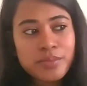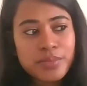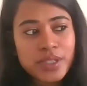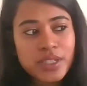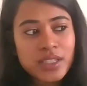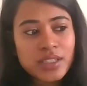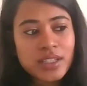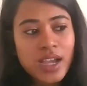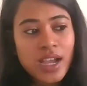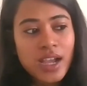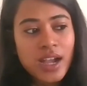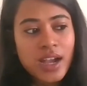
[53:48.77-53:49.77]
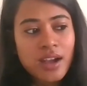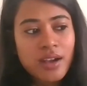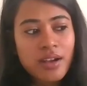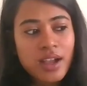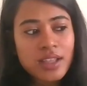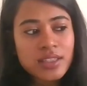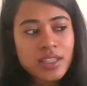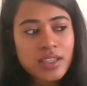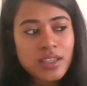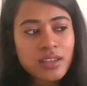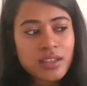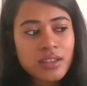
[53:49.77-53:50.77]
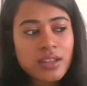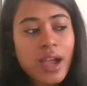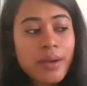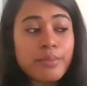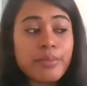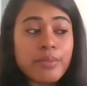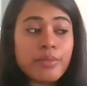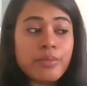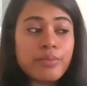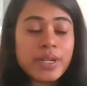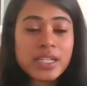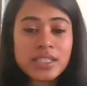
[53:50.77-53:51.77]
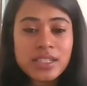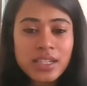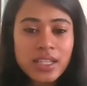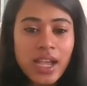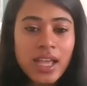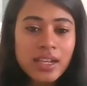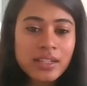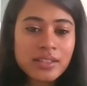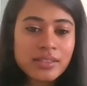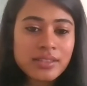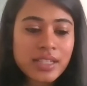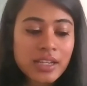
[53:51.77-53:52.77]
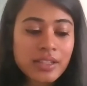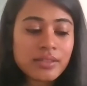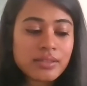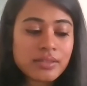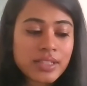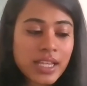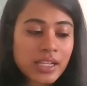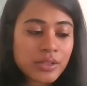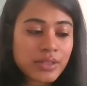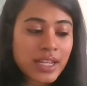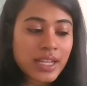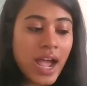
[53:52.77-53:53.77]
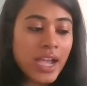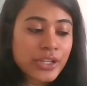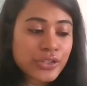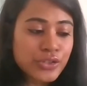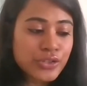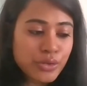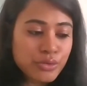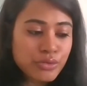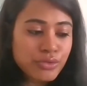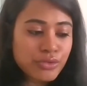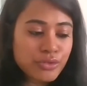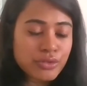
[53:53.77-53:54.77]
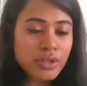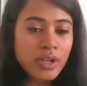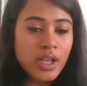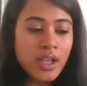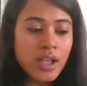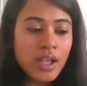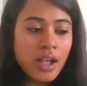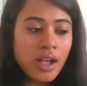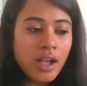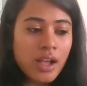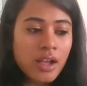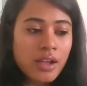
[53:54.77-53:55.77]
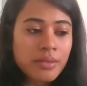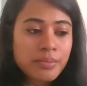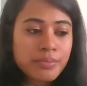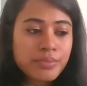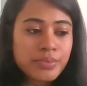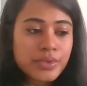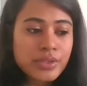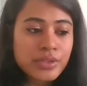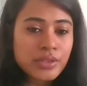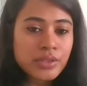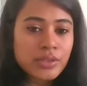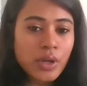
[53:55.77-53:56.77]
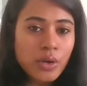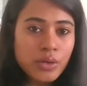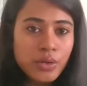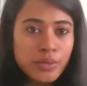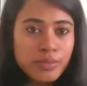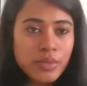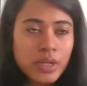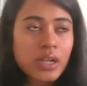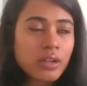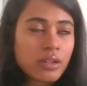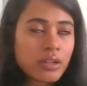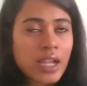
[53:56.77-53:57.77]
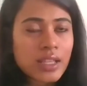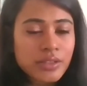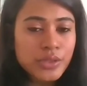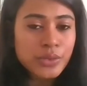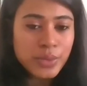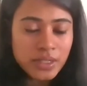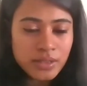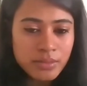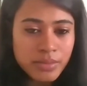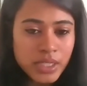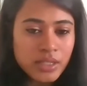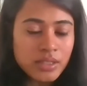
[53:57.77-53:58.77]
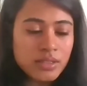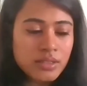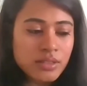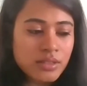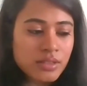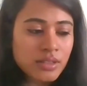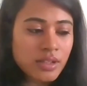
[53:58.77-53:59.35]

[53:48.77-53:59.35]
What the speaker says: But I'd say personally, I'll tell you that I chose Stockholm, rather Sweden, because